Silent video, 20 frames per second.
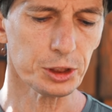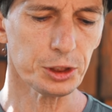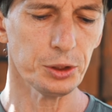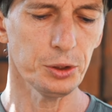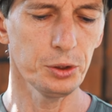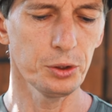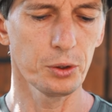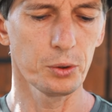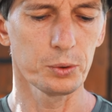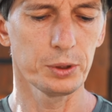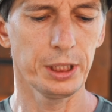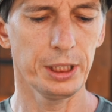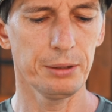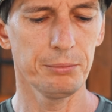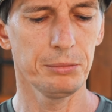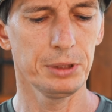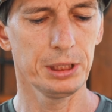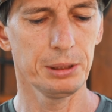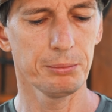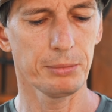you know, they
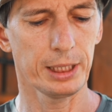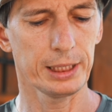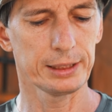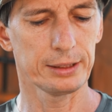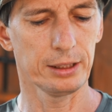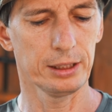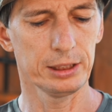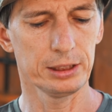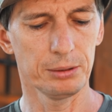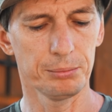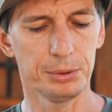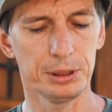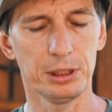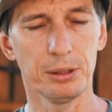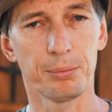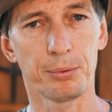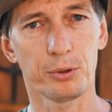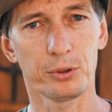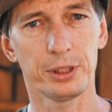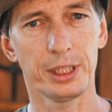minimized a little bit the
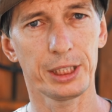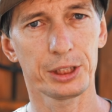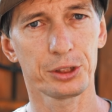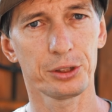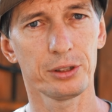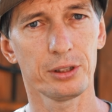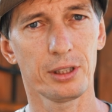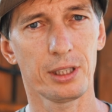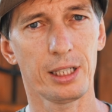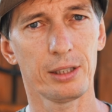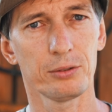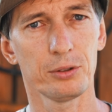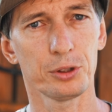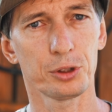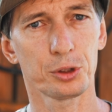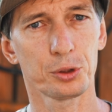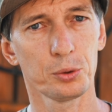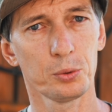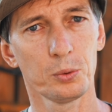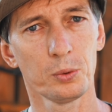protection around the
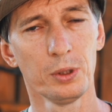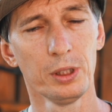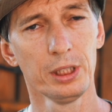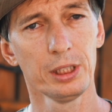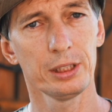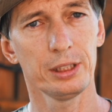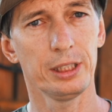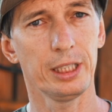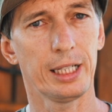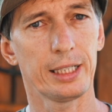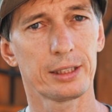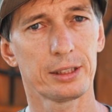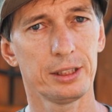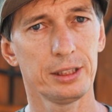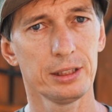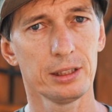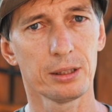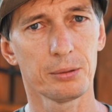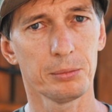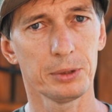shoe. They are
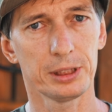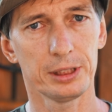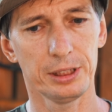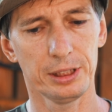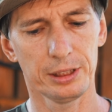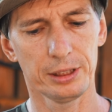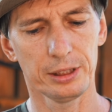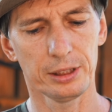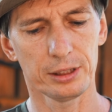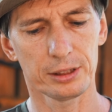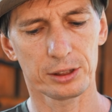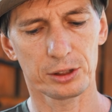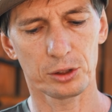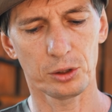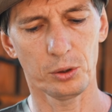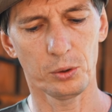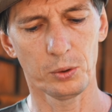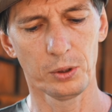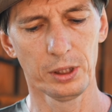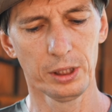thinner materials,
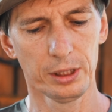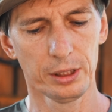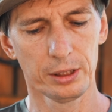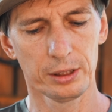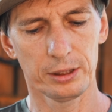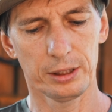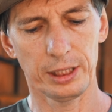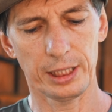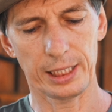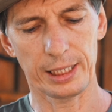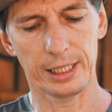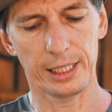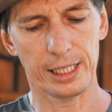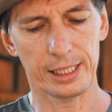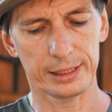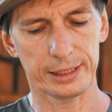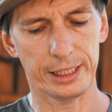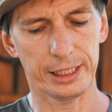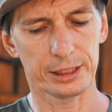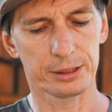so they are
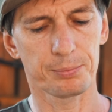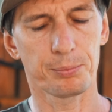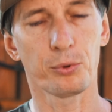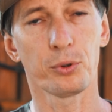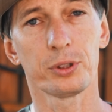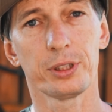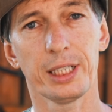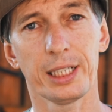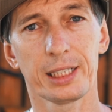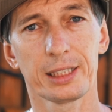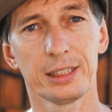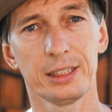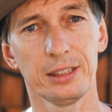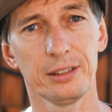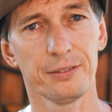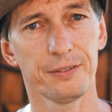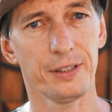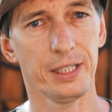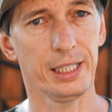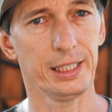not as
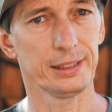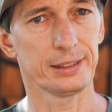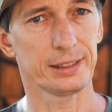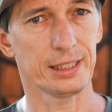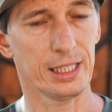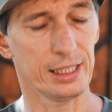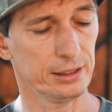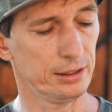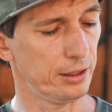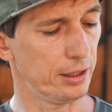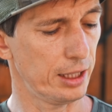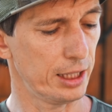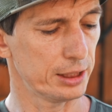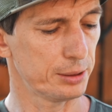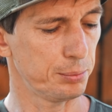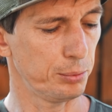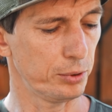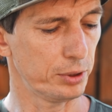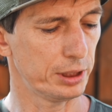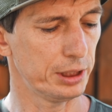protective as other La
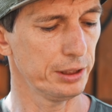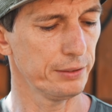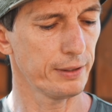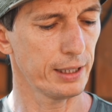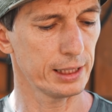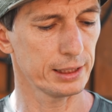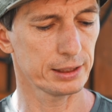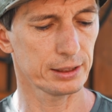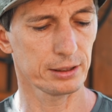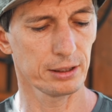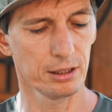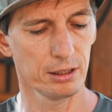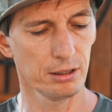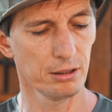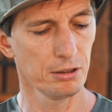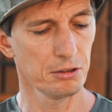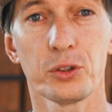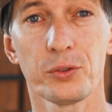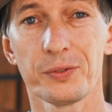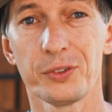Sportivas.
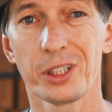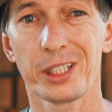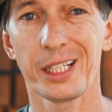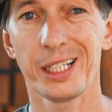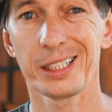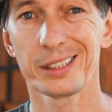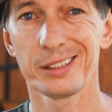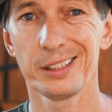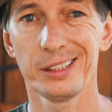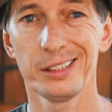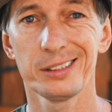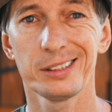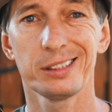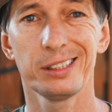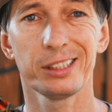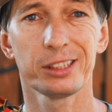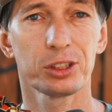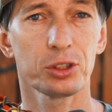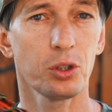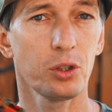One of the
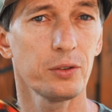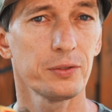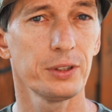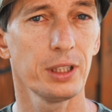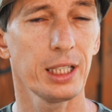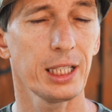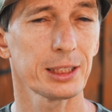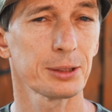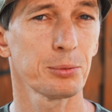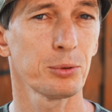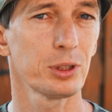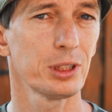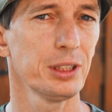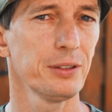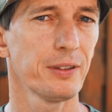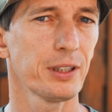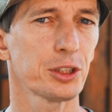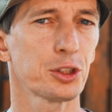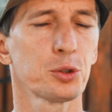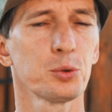characteristics of the La
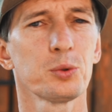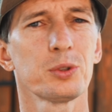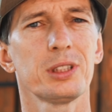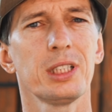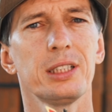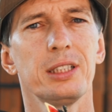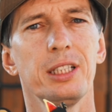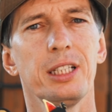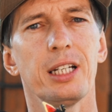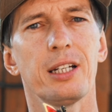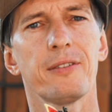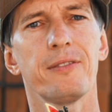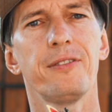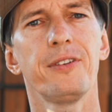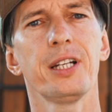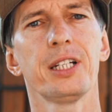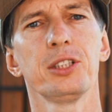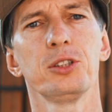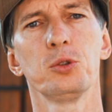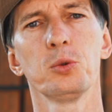Sportiva shoes that they are
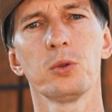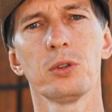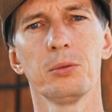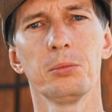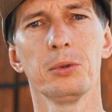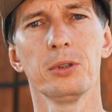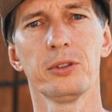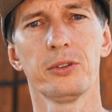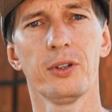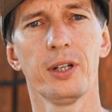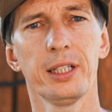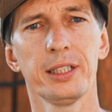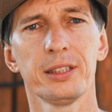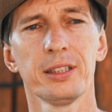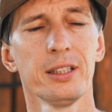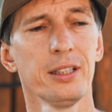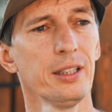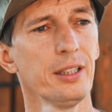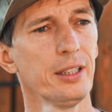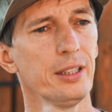very durable, right?
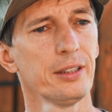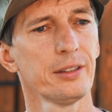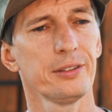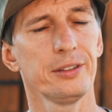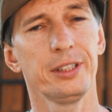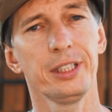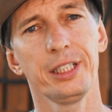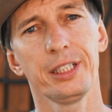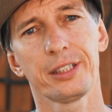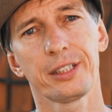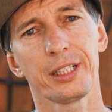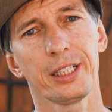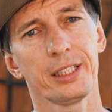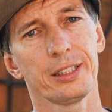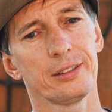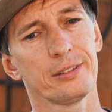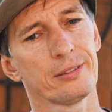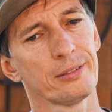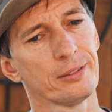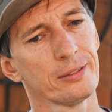They
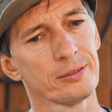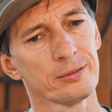can